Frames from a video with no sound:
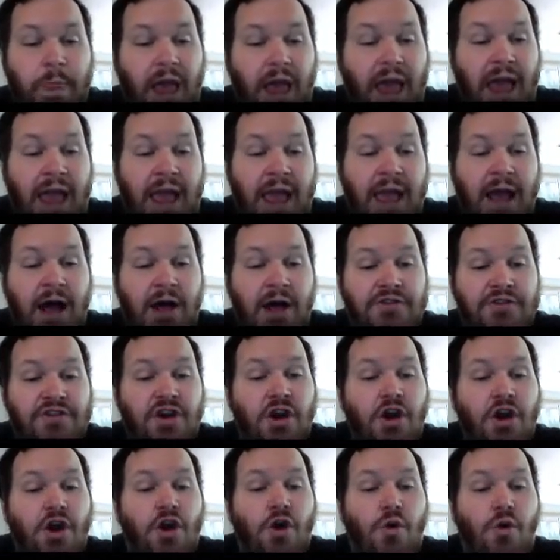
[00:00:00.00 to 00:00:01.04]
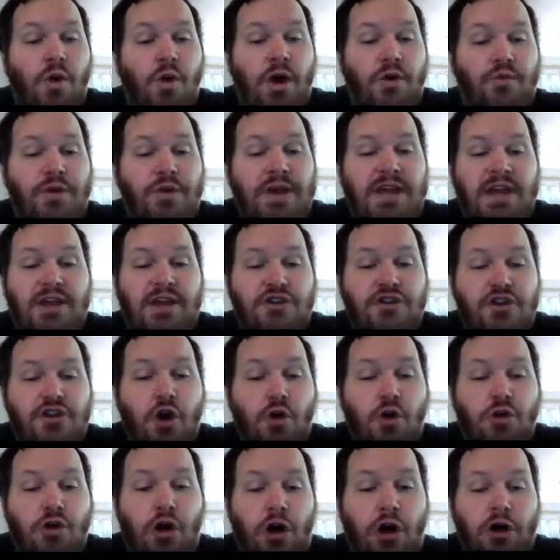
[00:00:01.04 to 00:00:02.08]
And when we can
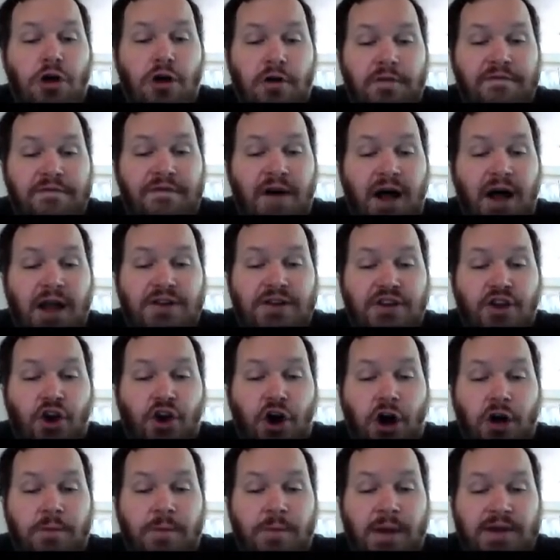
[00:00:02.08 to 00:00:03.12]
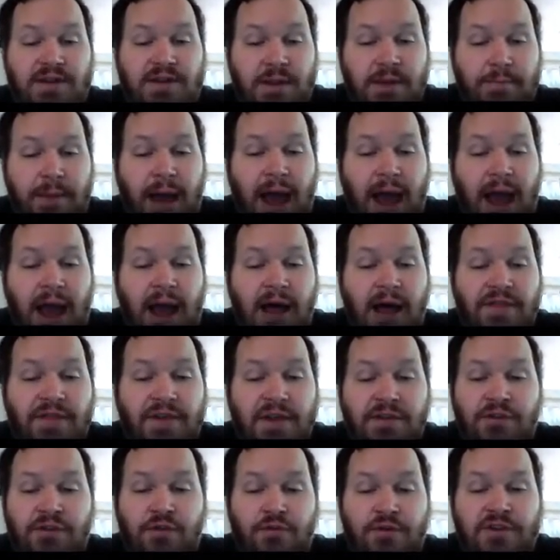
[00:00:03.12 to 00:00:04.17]
no longer find an augmenting path
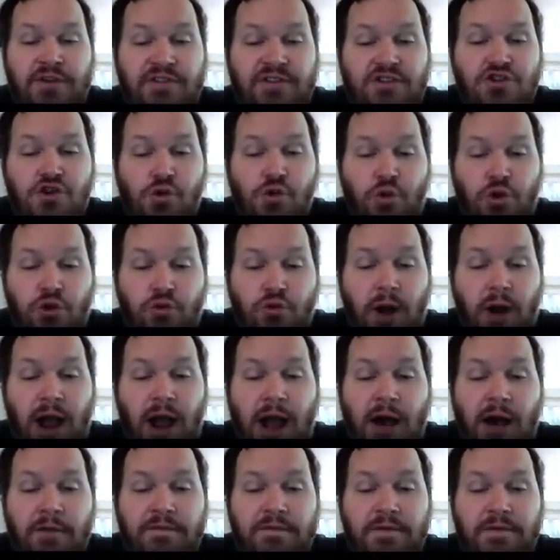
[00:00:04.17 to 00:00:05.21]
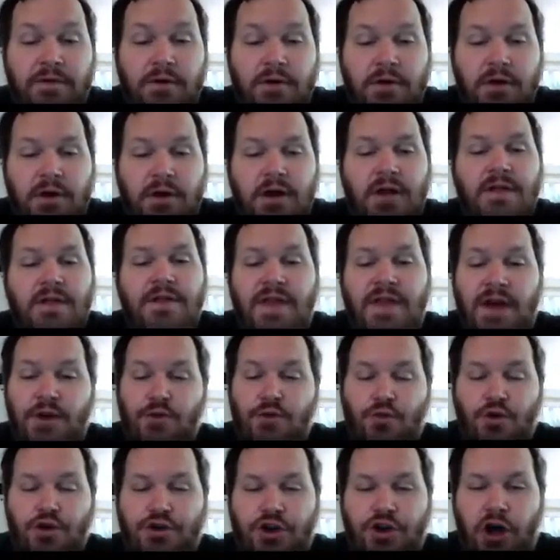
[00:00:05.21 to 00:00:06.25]
in the residual graph,
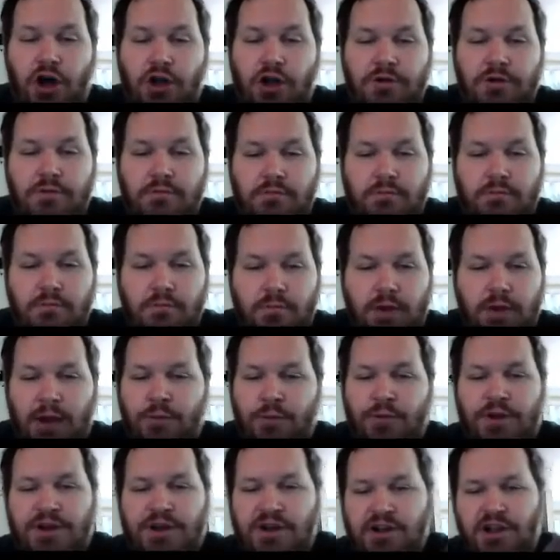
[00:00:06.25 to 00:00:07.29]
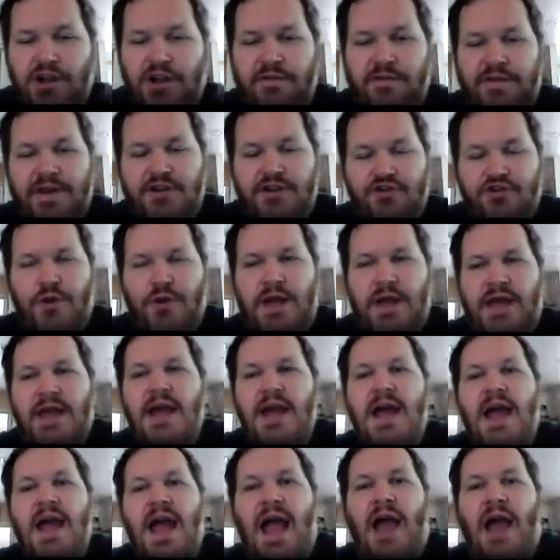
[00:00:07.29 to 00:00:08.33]
then we're done. And we declare
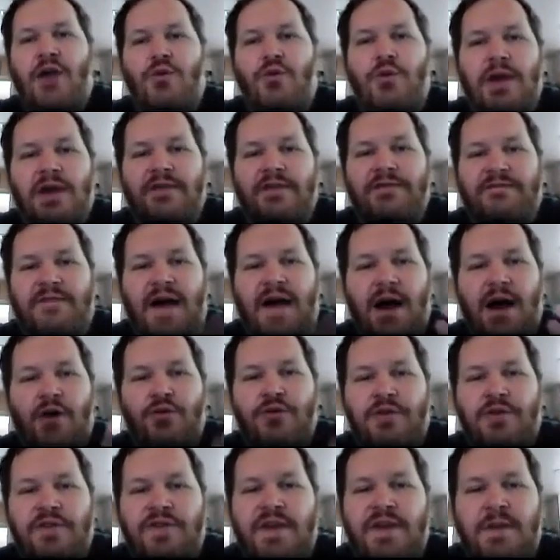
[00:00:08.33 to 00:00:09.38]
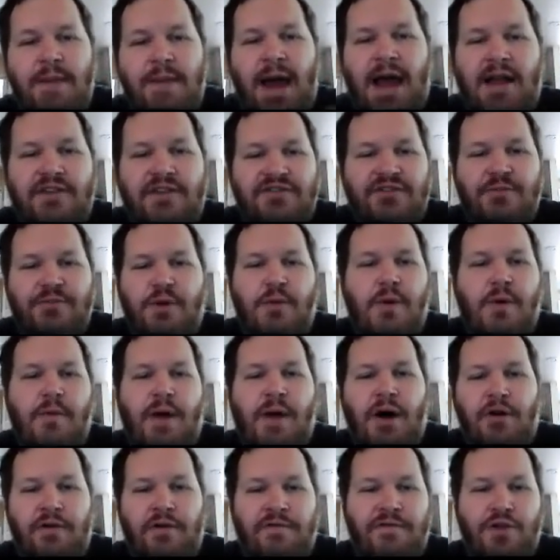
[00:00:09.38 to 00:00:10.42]
victory, and we have found the maximum
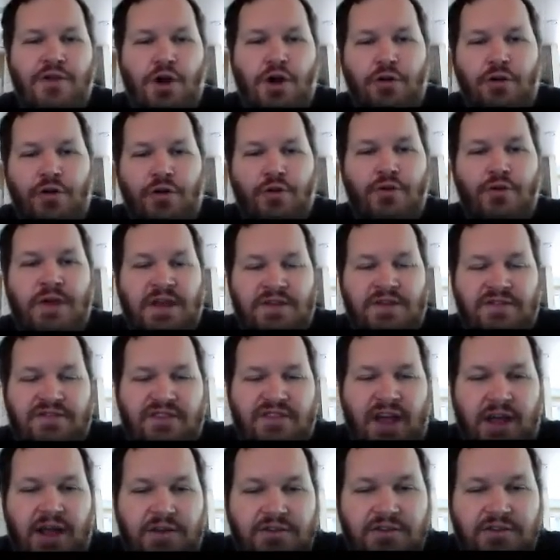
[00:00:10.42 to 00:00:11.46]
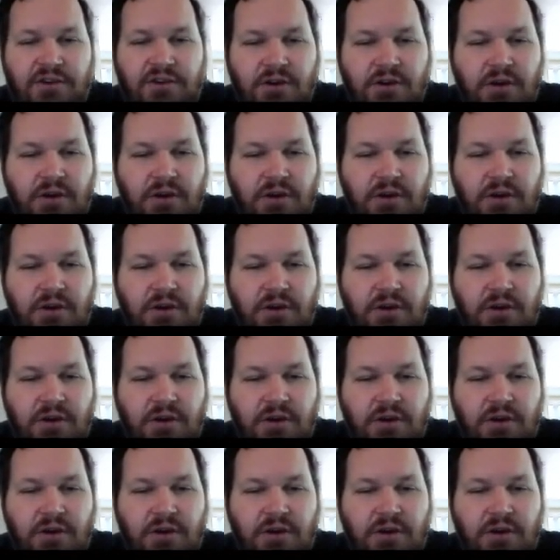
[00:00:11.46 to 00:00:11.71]
amount of flow that we can send.